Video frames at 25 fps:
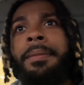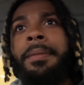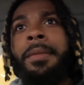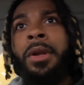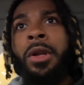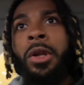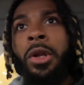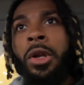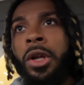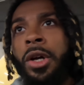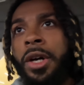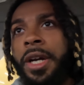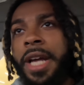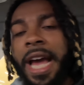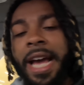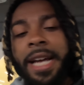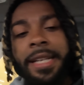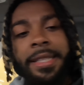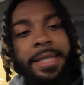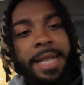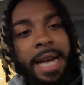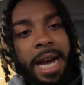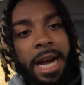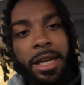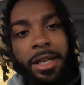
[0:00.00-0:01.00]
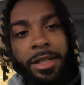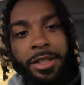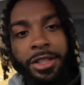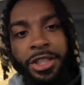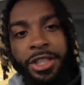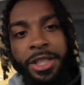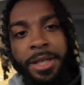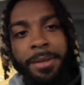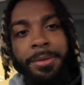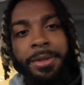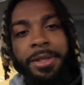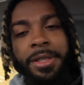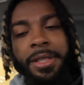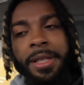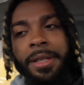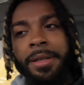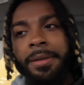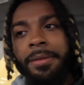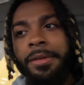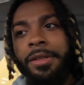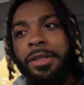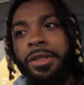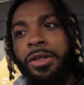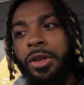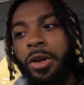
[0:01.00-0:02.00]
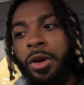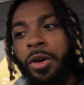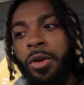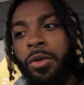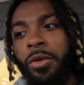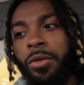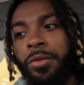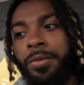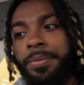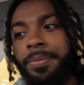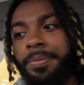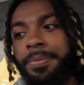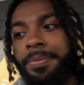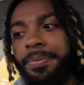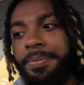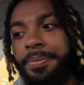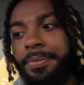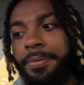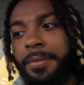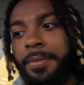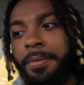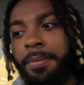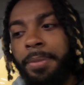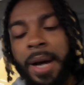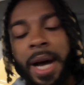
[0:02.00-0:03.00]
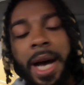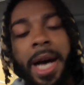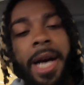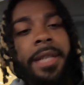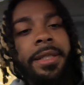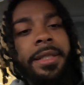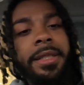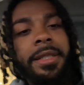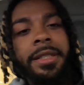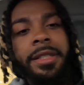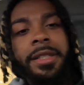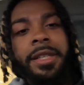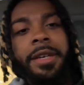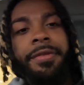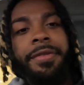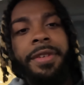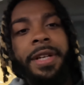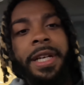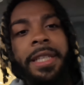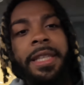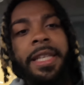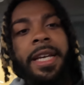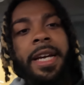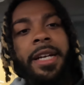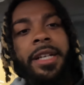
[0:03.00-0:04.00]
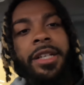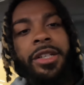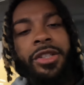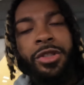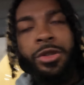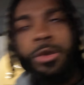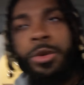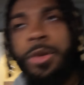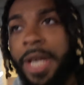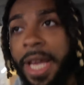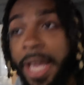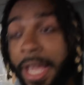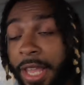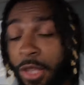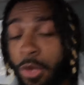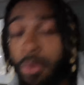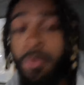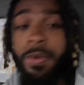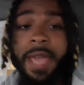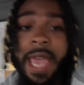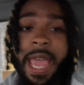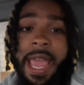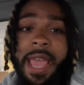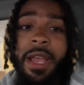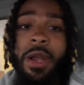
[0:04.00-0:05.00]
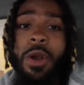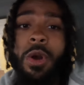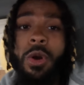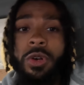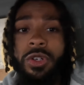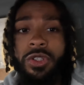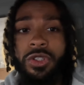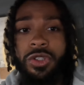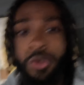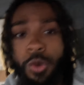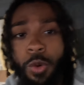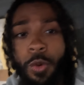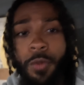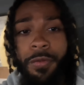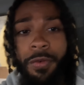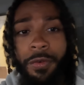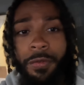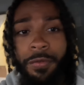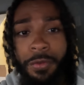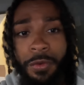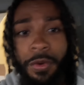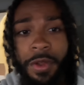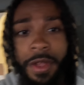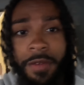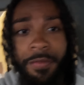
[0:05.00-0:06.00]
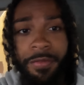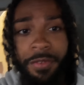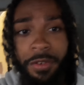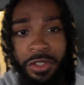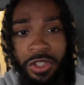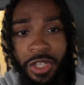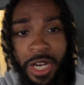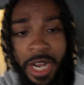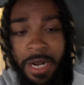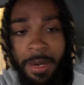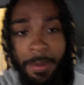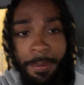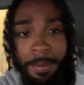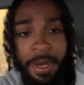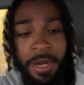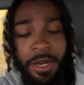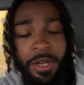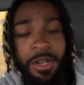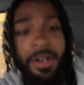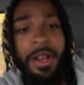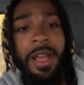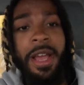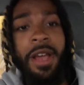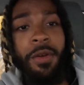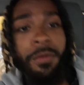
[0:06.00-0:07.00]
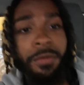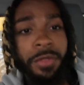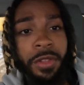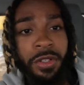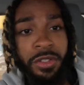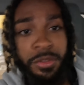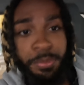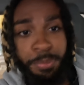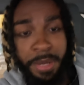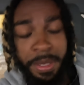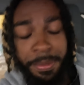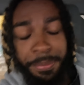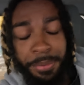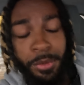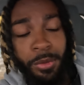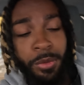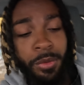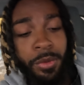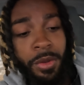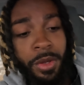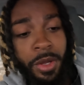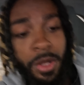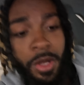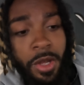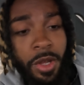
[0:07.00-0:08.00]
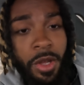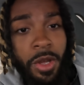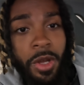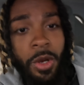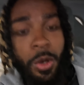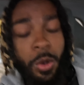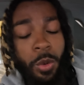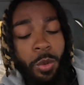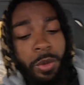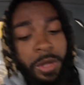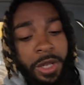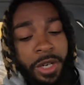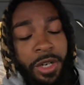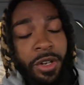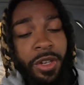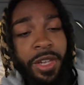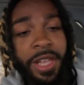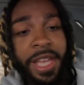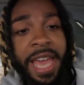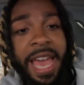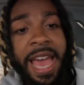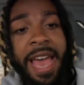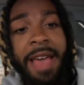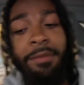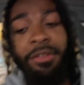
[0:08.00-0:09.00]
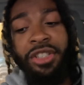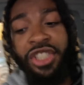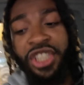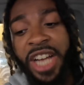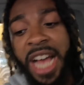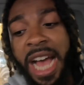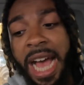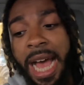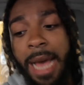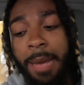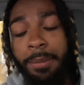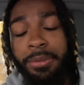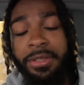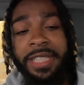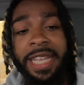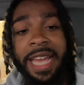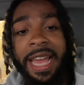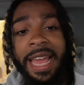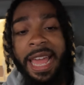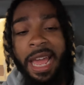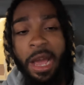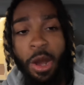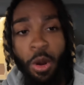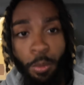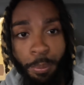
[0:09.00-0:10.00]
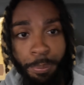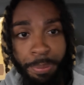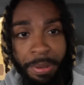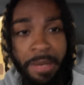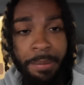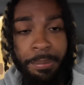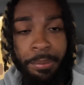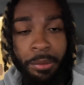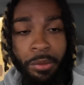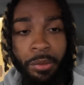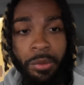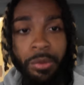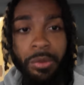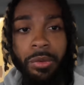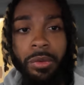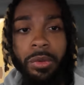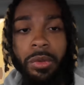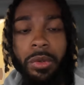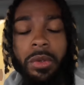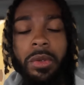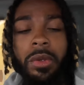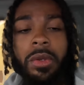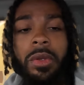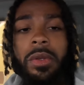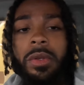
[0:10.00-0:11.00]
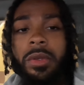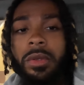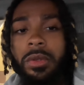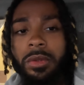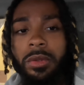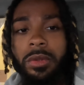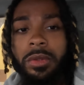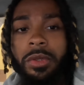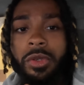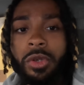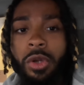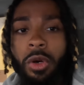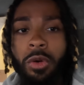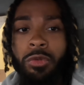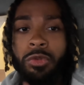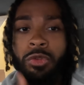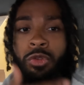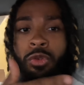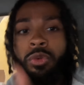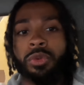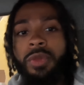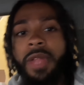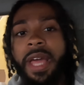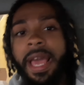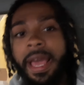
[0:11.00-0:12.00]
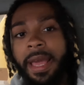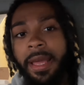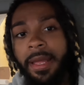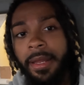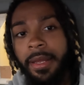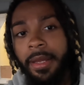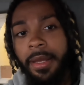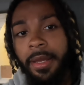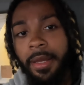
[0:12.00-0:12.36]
look at scholarships and, you know, bonds and stuff like that, because you can go to school for free if you're trying to better your health. There's people who literally have jobs that help people, you know, do that.